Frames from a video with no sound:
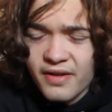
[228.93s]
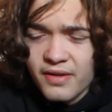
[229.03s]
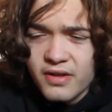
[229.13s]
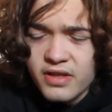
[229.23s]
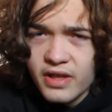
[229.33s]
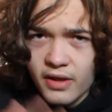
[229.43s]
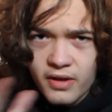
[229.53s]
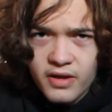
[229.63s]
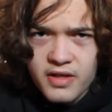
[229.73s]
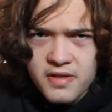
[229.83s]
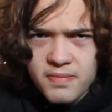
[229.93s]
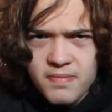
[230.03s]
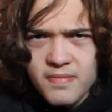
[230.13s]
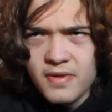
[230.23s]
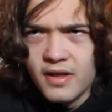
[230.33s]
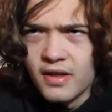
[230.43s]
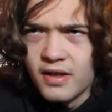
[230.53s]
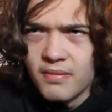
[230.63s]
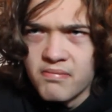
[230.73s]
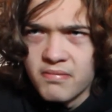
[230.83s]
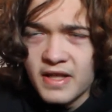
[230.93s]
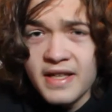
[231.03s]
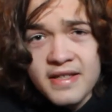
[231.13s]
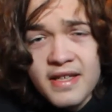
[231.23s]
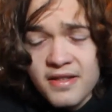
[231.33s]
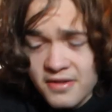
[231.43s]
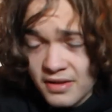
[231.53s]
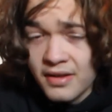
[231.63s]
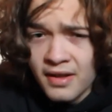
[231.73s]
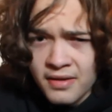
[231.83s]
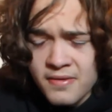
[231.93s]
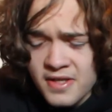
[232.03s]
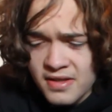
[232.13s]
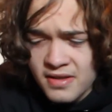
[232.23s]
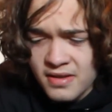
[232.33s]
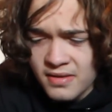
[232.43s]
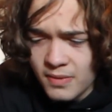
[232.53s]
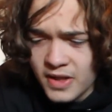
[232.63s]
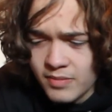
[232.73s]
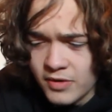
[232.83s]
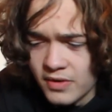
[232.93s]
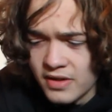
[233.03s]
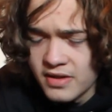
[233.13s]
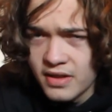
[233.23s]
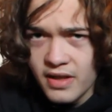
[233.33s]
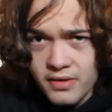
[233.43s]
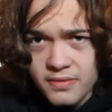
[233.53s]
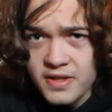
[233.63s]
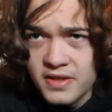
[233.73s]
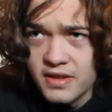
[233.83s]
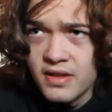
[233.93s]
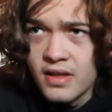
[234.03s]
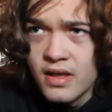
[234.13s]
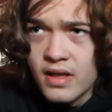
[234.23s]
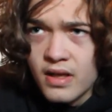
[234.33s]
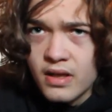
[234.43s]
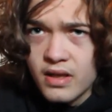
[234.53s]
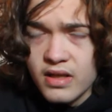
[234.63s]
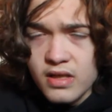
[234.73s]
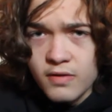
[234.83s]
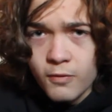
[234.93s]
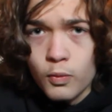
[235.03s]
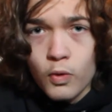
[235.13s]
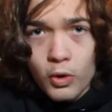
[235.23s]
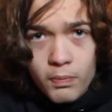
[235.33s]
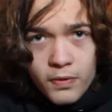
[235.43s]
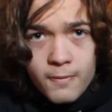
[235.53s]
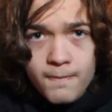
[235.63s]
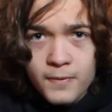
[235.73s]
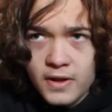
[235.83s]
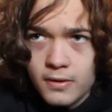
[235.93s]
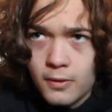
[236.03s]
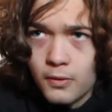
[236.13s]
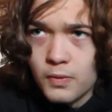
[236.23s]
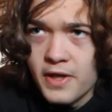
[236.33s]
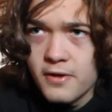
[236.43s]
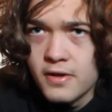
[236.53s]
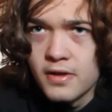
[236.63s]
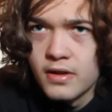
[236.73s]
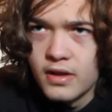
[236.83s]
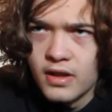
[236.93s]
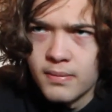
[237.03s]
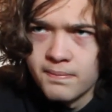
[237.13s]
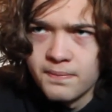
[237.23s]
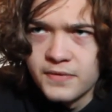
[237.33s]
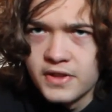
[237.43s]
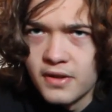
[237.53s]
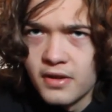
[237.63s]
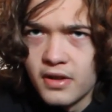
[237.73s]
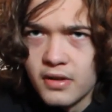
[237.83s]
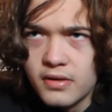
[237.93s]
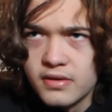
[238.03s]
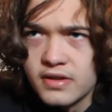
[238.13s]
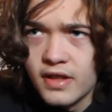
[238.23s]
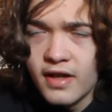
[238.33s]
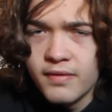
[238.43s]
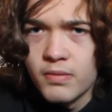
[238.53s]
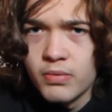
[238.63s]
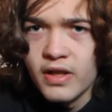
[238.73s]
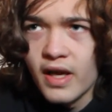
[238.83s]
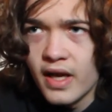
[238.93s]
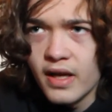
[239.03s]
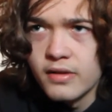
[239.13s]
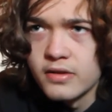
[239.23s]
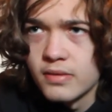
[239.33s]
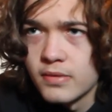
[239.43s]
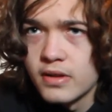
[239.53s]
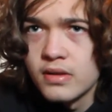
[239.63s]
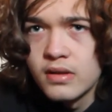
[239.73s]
share is, like I said, there's a lot of reasons why I'm doing this. Another reason is for warmth in the cold weather. So, you know, instead of having to bring a hat or something,